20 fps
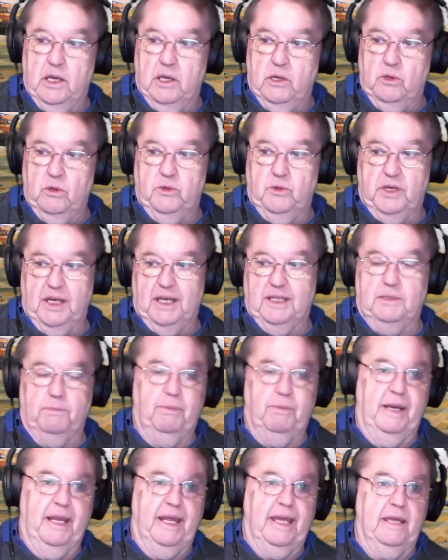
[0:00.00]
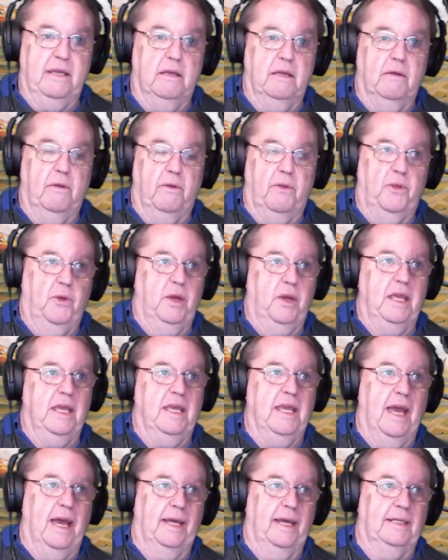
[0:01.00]
You just play 3
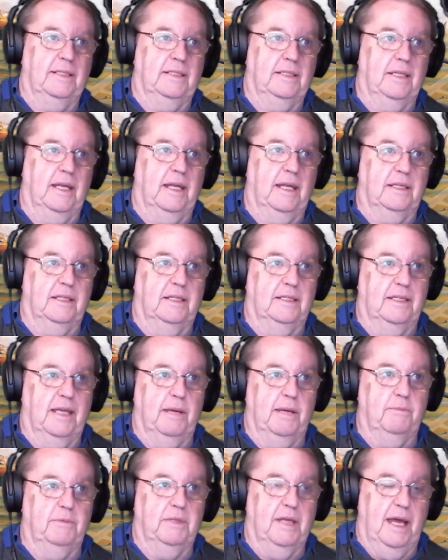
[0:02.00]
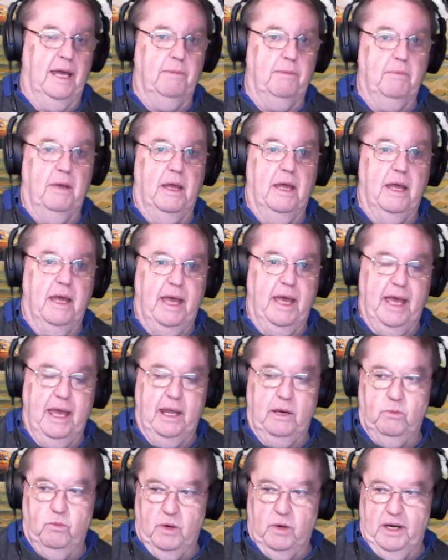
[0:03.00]
guys at the same time,
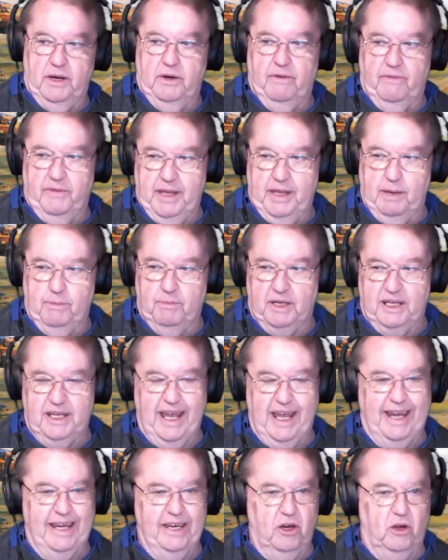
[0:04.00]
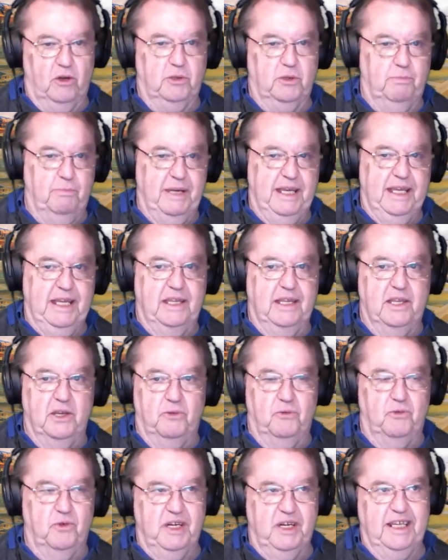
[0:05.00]
and one of them cannot be
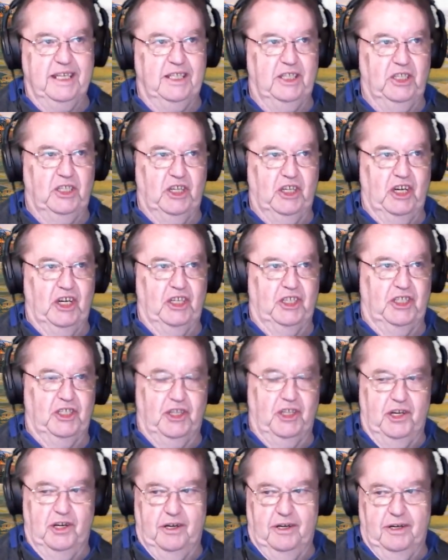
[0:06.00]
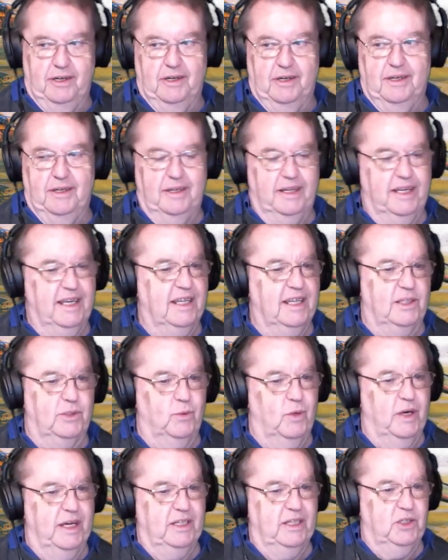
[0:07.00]
the researcher. It's
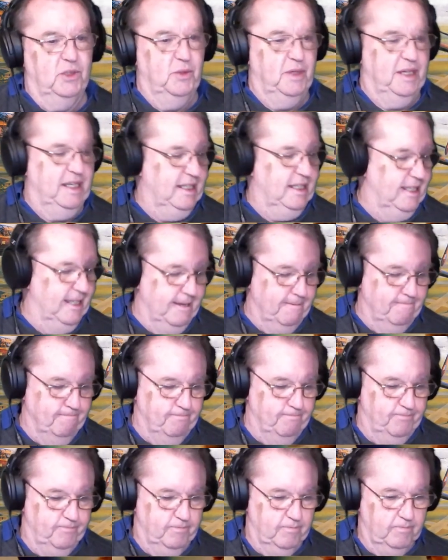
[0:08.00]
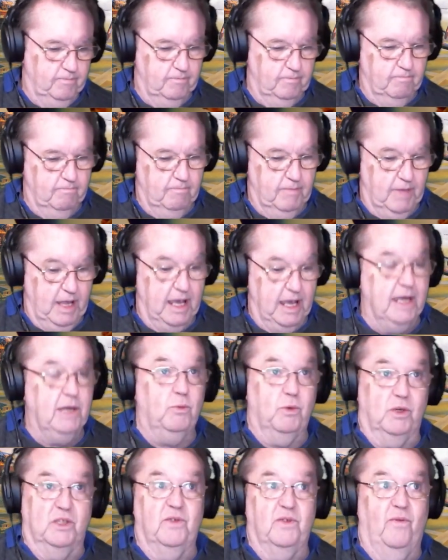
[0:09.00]
way too easy.
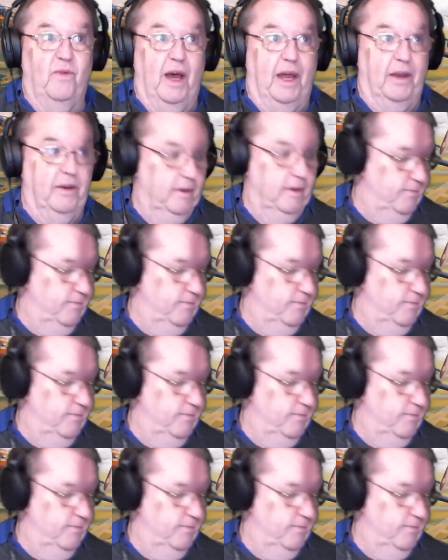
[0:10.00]
It was fun.